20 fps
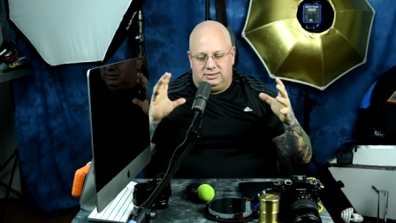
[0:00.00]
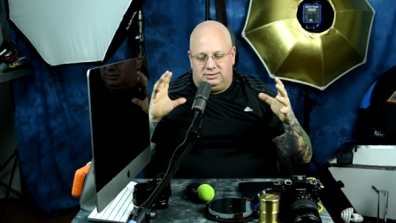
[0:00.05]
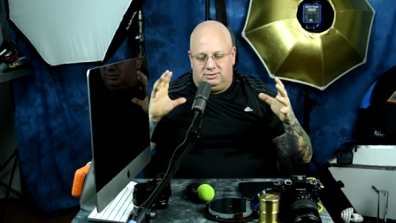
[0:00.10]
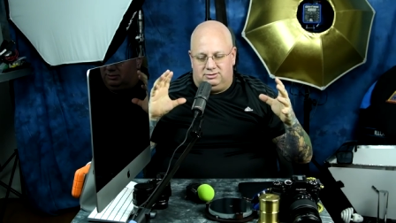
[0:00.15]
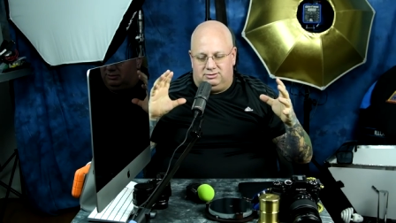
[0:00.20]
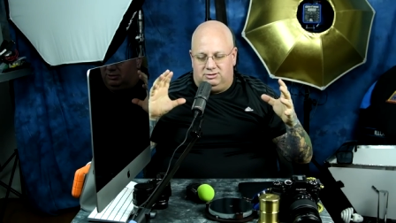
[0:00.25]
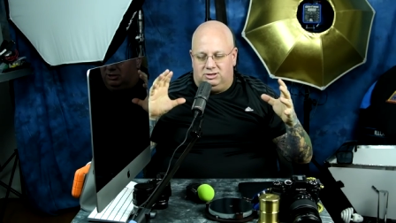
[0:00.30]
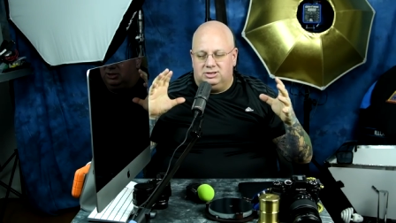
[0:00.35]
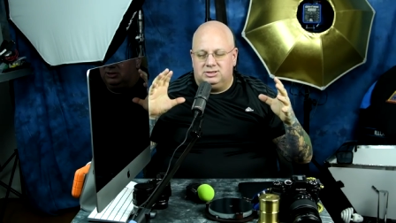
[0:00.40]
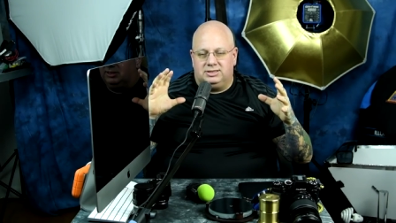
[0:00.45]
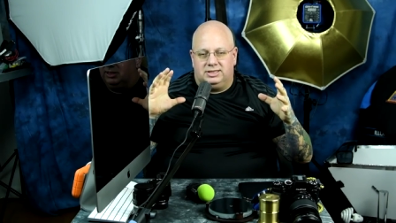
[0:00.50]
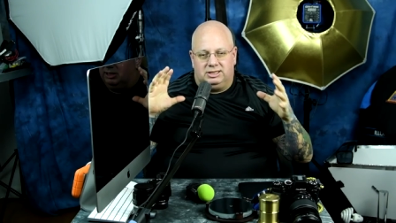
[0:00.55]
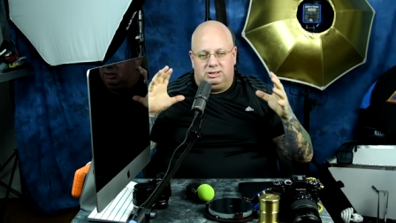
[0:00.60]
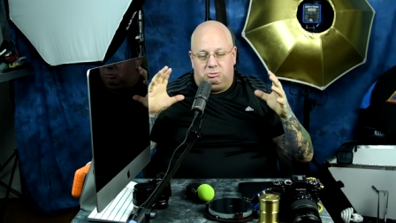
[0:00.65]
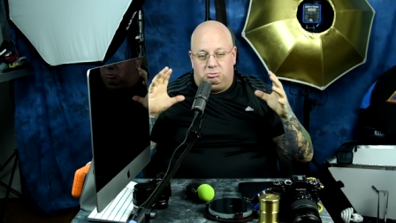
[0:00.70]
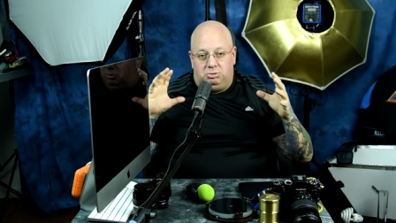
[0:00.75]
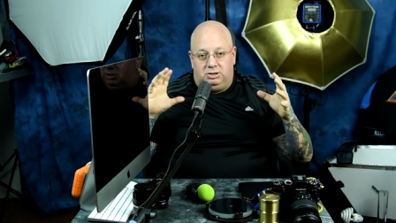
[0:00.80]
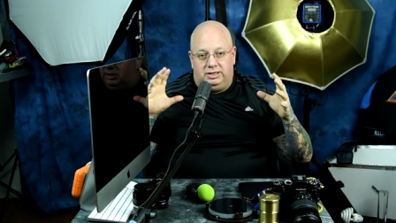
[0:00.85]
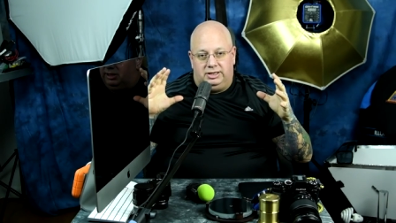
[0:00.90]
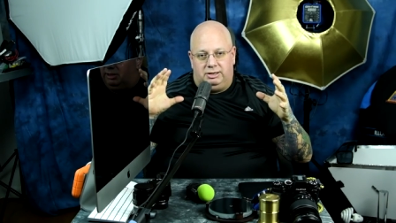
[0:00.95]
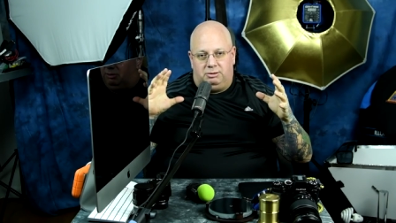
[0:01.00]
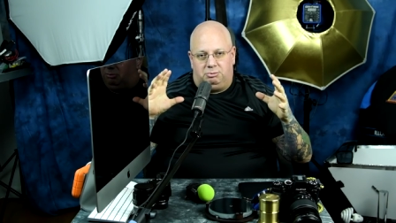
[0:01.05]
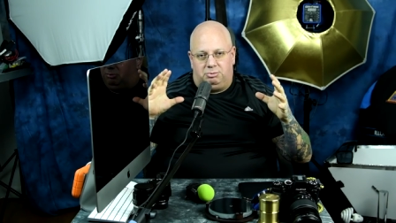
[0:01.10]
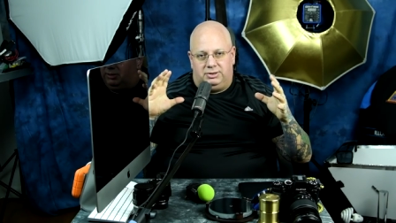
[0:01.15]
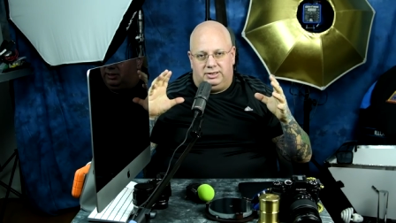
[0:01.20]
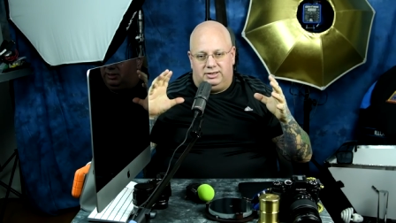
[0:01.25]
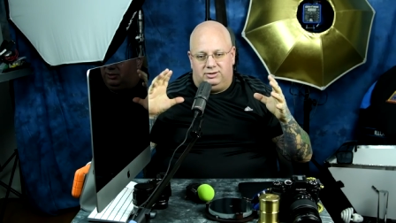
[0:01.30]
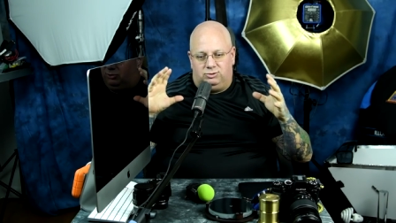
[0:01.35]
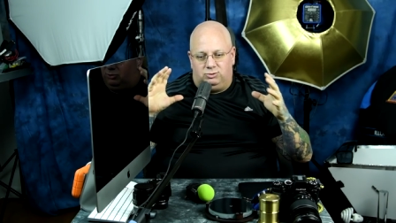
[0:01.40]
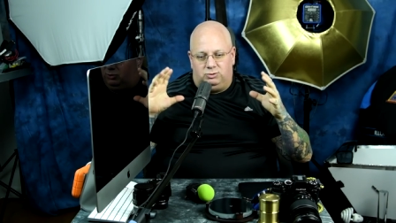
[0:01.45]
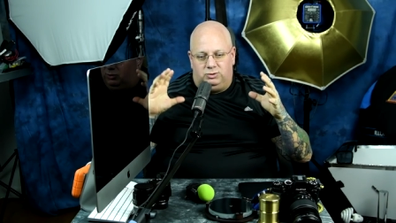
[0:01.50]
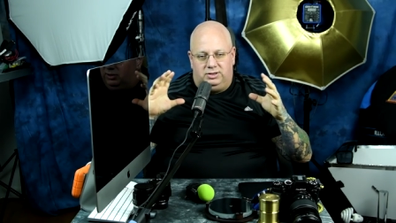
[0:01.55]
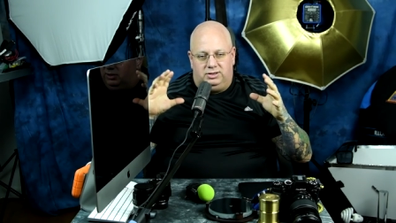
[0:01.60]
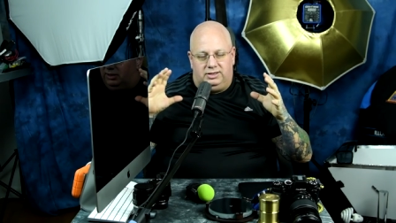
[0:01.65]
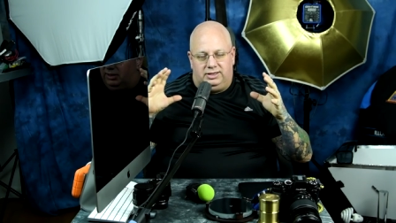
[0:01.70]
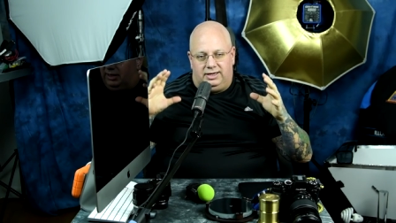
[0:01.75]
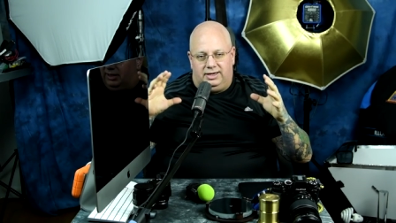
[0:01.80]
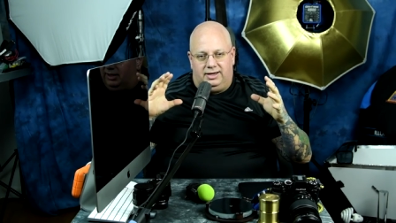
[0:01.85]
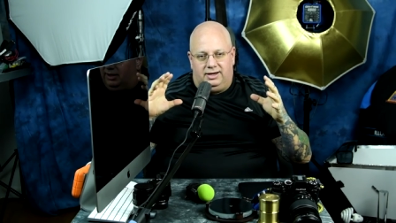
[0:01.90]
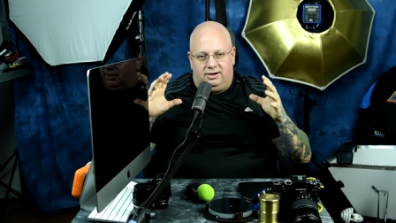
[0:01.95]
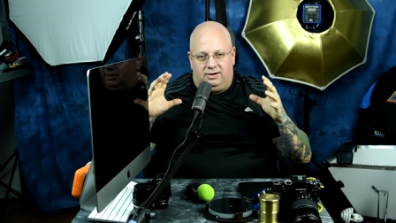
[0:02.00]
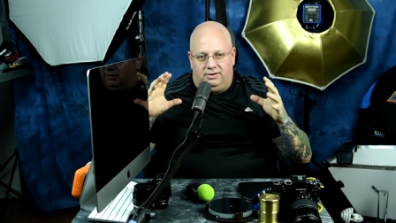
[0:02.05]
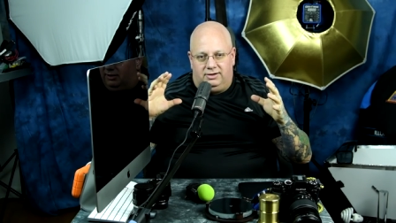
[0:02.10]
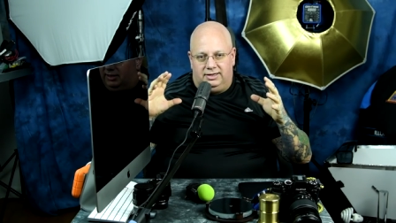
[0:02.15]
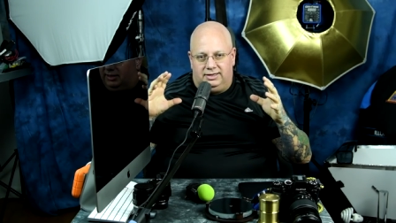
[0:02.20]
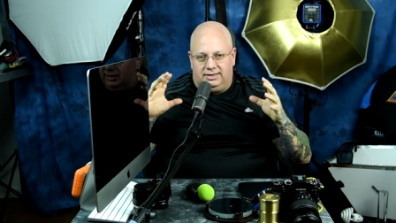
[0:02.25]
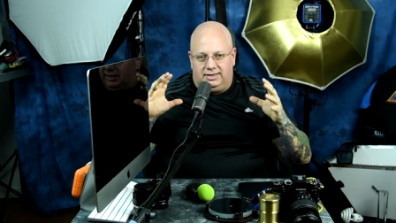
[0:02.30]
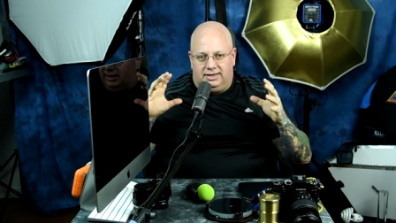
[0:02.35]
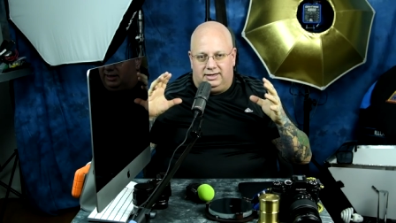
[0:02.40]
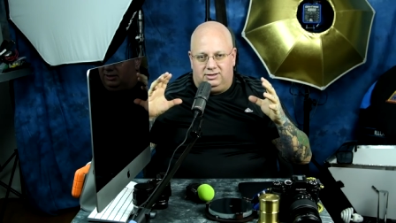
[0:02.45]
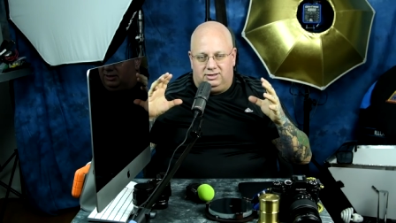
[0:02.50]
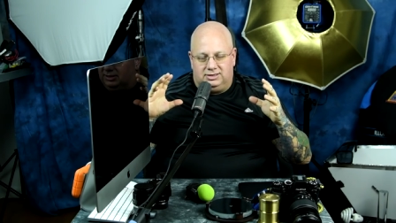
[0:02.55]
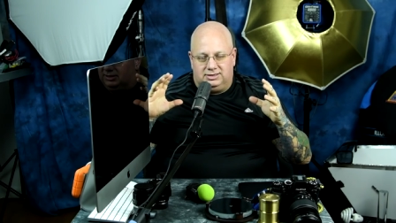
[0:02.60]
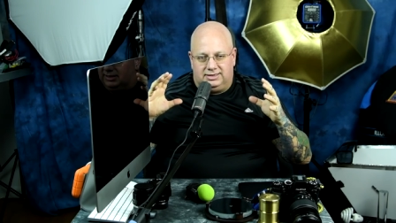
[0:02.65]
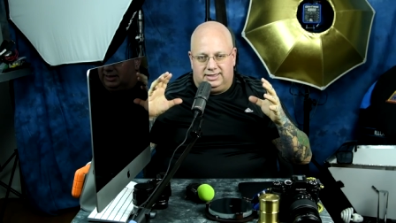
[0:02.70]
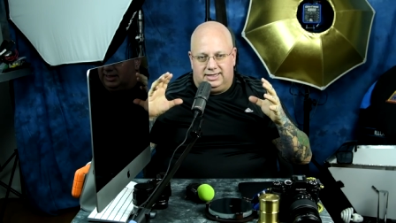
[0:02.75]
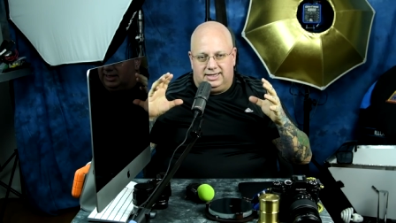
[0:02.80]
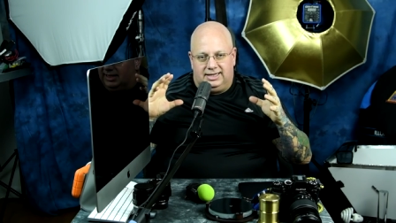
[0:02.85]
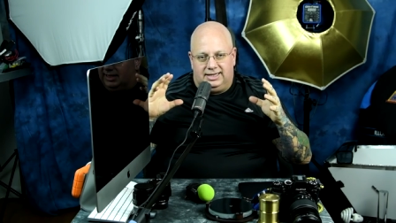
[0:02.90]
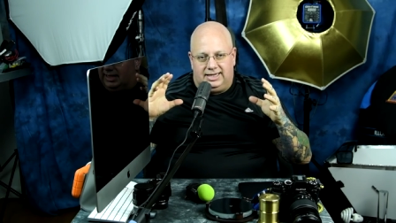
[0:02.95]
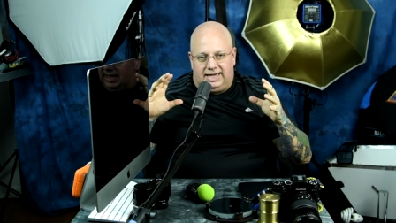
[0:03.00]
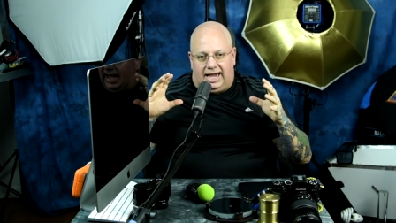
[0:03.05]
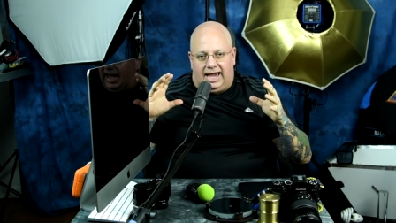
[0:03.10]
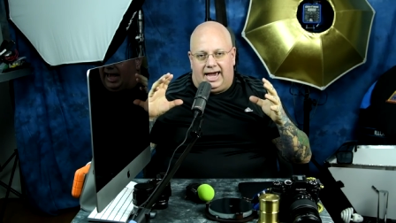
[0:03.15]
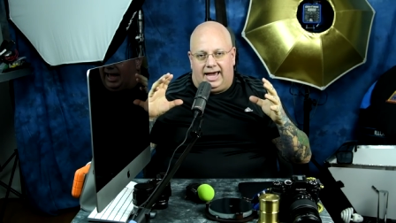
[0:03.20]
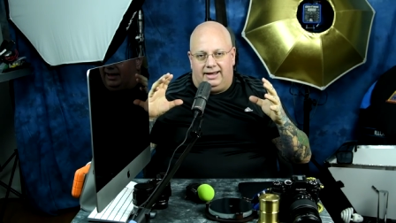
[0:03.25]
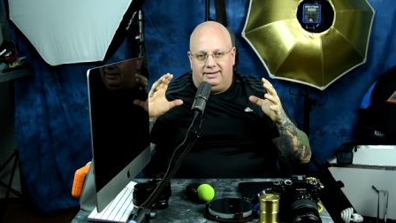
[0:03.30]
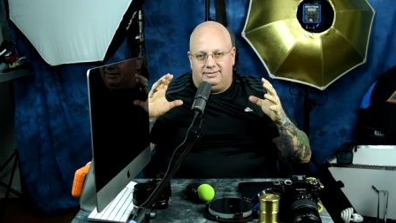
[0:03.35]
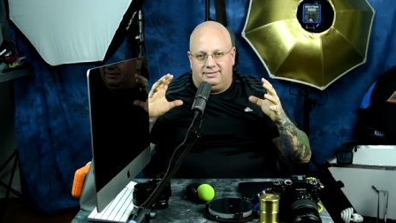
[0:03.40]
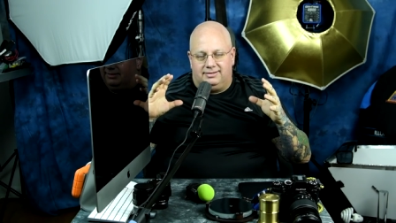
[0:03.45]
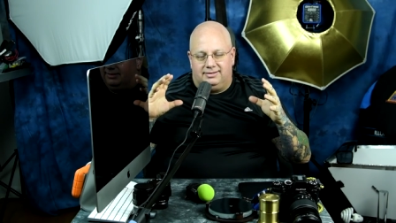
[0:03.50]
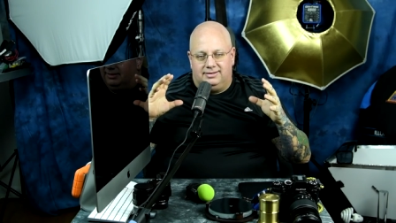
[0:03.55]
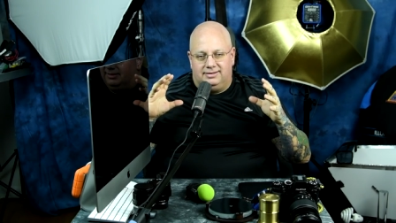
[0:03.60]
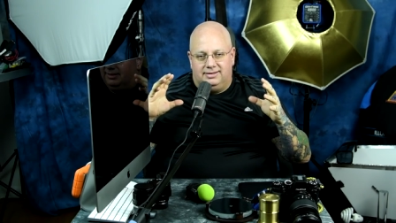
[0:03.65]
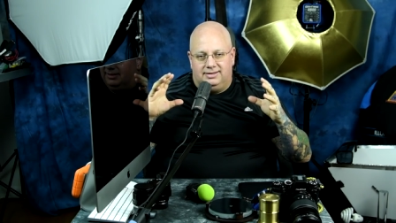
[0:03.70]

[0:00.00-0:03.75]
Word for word: It looks like a blimp, and it's really hairy. It kind of looks like a cat